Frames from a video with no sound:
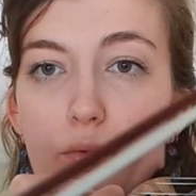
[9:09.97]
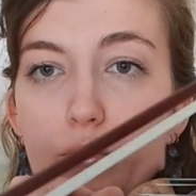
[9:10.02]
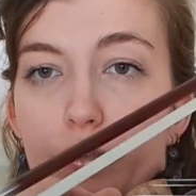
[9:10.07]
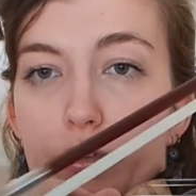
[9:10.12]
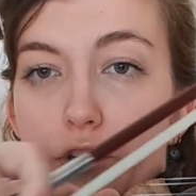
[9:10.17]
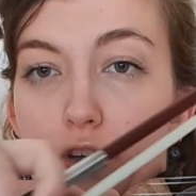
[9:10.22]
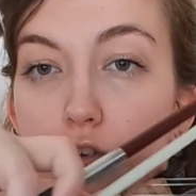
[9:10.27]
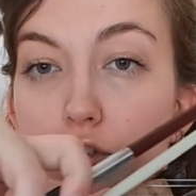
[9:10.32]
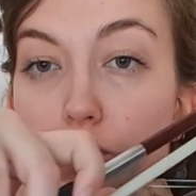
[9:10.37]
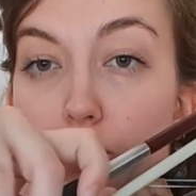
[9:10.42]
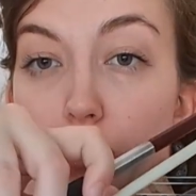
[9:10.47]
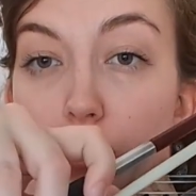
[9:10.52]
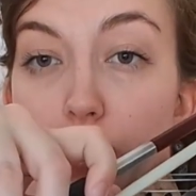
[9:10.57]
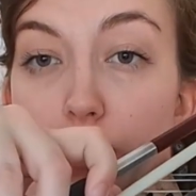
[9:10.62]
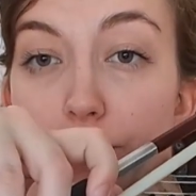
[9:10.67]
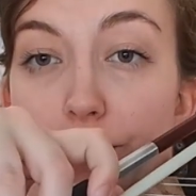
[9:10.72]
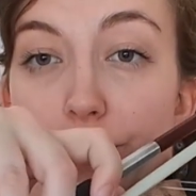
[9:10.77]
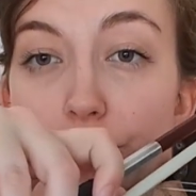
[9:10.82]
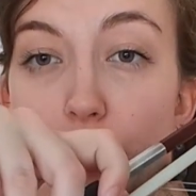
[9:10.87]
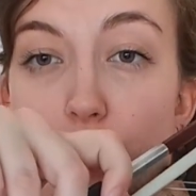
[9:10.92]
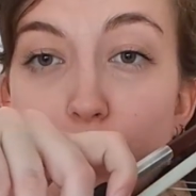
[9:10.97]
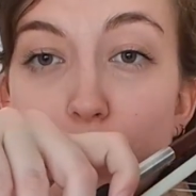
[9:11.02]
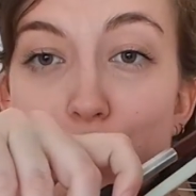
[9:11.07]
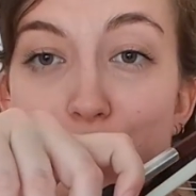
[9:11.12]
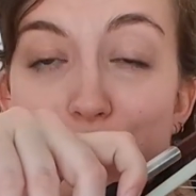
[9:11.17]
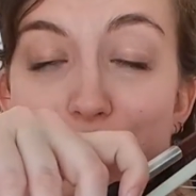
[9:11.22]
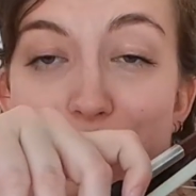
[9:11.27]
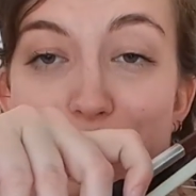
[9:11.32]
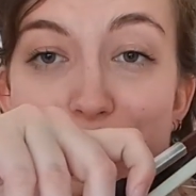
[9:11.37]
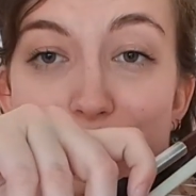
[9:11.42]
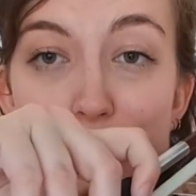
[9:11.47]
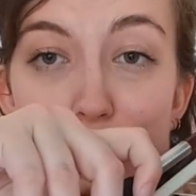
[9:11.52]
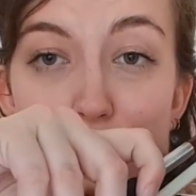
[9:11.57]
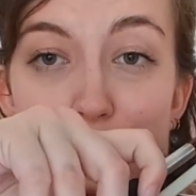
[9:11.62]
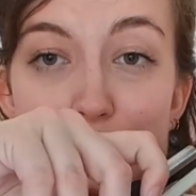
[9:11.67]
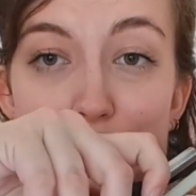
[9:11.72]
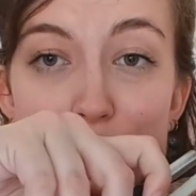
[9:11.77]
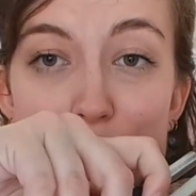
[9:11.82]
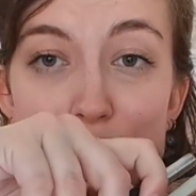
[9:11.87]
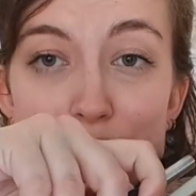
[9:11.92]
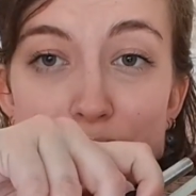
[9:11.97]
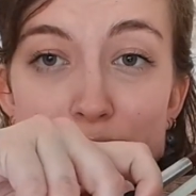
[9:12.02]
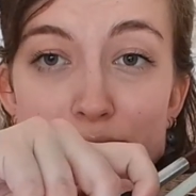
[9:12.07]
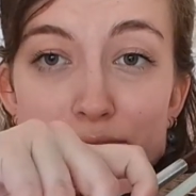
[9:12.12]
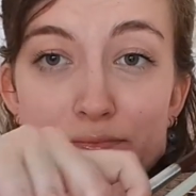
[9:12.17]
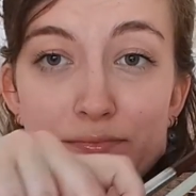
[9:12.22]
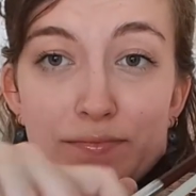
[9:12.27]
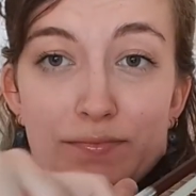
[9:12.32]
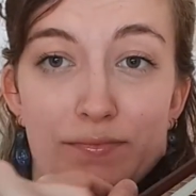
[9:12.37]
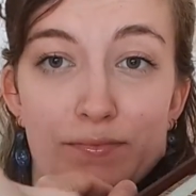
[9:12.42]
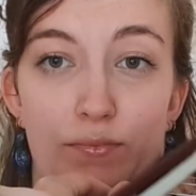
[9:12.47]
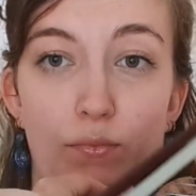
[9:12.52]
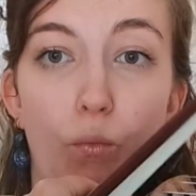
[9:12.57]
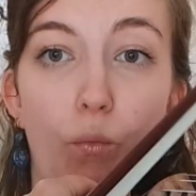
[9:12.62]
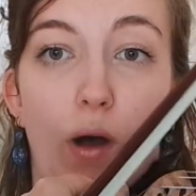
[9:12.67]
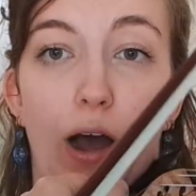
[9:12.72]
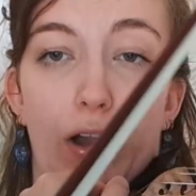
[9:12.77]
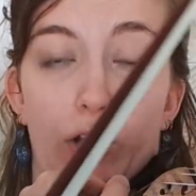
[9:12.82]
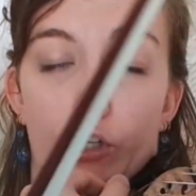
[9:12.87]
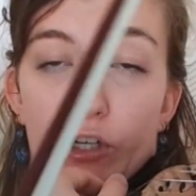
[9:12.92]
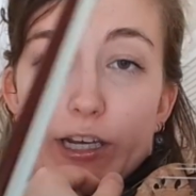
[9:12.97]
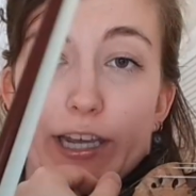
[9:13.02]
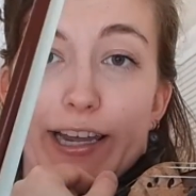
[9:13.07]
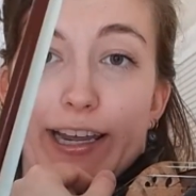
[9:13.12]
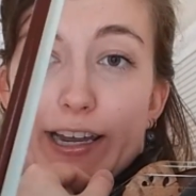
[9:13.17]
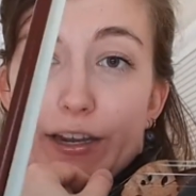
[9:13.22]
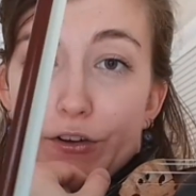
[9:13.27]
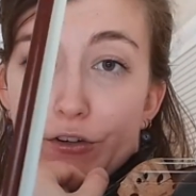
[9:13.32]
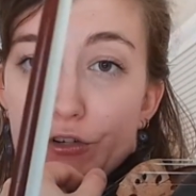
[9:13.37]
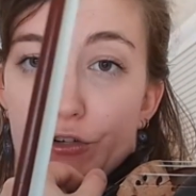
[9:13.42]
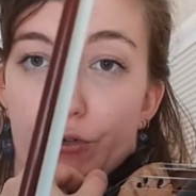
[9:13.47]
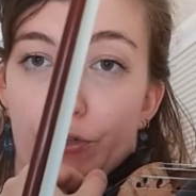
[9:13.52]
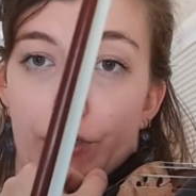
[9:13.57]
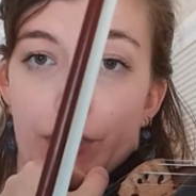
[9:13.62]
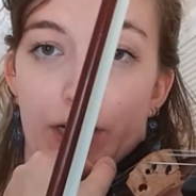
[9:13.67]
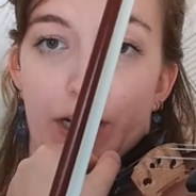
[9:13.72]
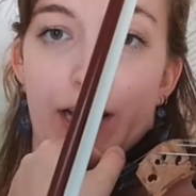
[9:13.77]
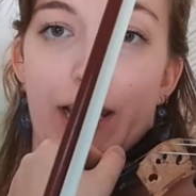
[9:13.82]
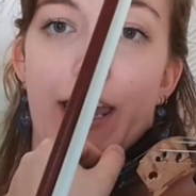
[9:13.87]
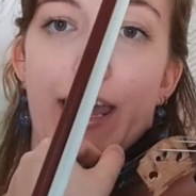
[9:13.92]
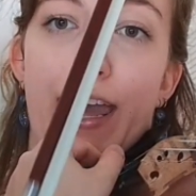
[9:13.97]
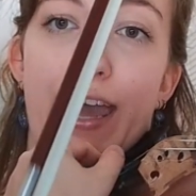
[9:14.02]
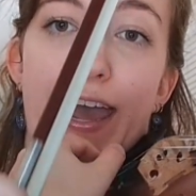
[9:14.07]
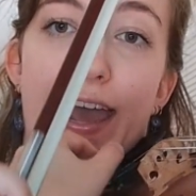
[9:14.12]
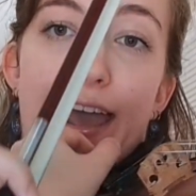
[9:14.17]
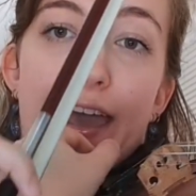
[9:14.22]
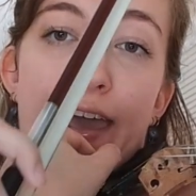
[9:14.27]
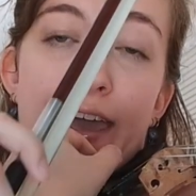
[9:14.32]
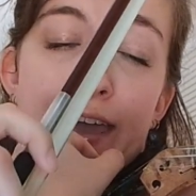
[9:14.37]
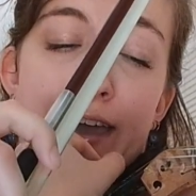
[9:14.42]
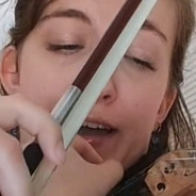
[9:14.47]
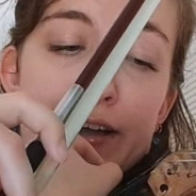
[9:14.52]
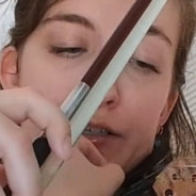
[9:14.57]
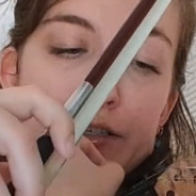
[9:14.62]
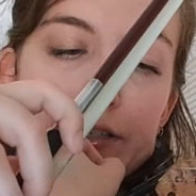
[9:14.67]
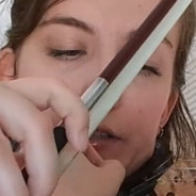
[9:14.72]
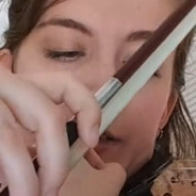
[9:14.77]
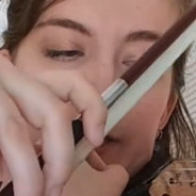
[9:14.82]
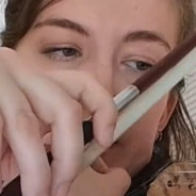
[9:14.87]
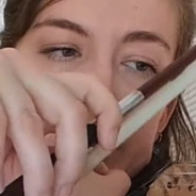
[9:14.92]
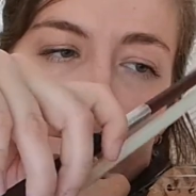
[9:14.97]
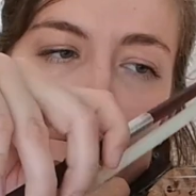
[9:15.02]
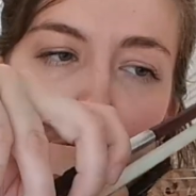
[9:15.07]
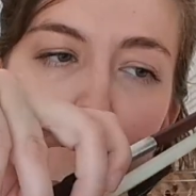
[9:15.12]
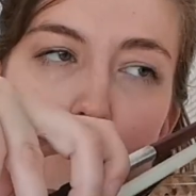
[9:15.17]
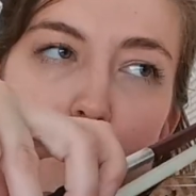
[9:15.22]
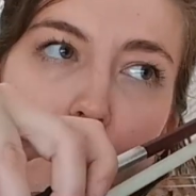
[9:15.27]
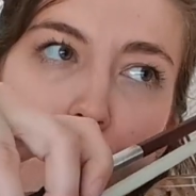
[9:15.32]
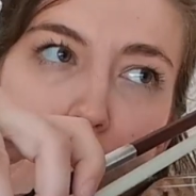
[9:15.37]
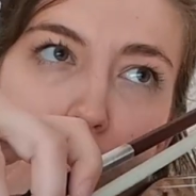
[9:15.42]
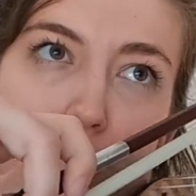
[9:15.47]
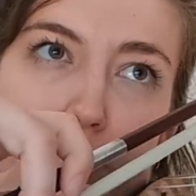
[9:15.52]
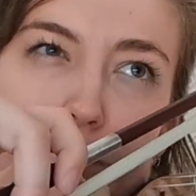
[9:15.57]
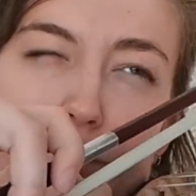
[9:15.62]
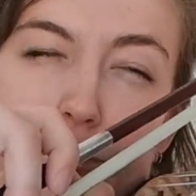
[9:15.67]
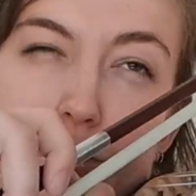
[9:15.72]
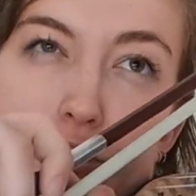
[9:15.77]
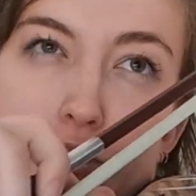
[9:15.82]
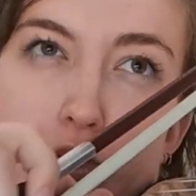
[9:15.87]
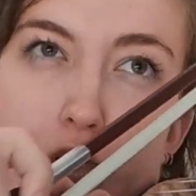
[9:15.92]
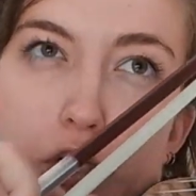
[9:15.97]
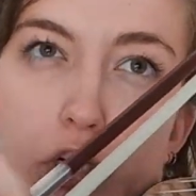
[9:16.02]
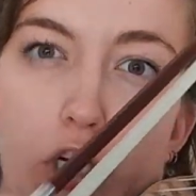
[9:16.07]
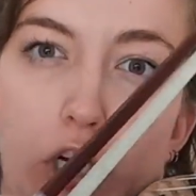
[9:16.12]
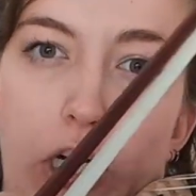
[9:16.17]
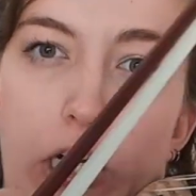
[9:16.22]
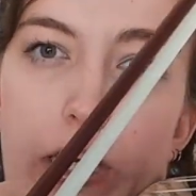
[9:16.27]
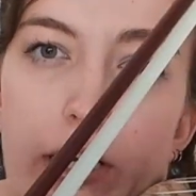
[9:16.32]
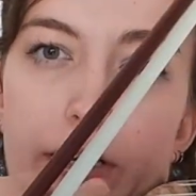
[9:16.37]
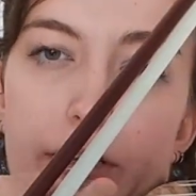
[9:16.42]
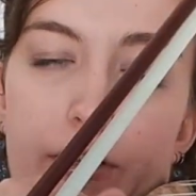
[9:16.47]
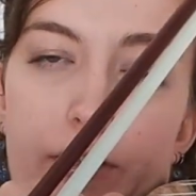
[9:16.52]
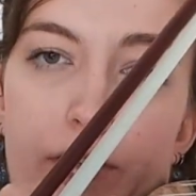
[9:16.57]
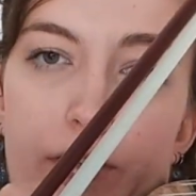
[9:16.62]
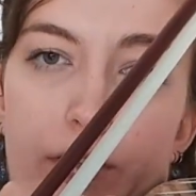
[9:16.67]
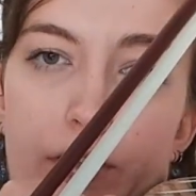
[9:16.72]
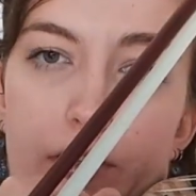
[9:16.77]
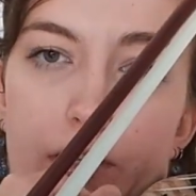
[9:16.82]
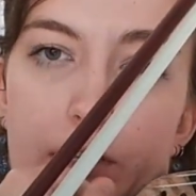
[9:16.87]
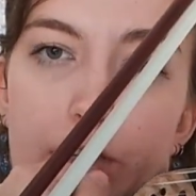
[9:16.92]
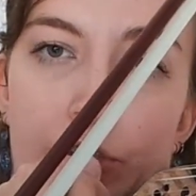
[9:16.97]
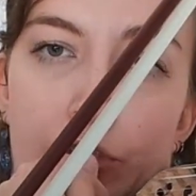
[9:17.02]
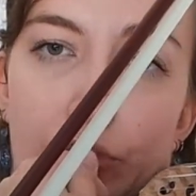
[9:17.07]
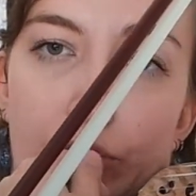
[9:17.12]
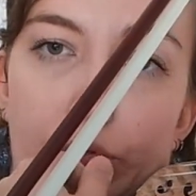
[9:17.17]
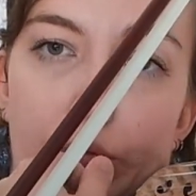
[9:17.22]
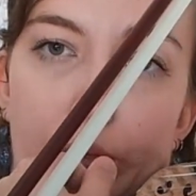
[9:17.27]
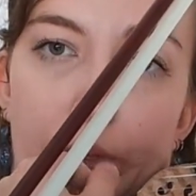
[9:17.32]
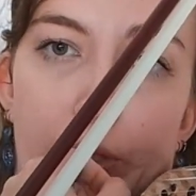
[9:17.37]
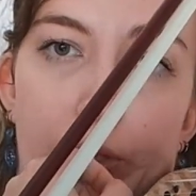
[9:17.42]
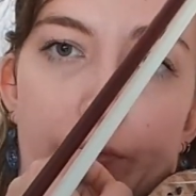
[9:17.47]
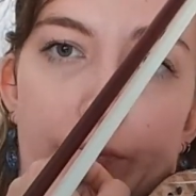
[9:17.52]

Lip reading: your long slow bow on D string while looking at your tuner, and then you're also going to turn the screw of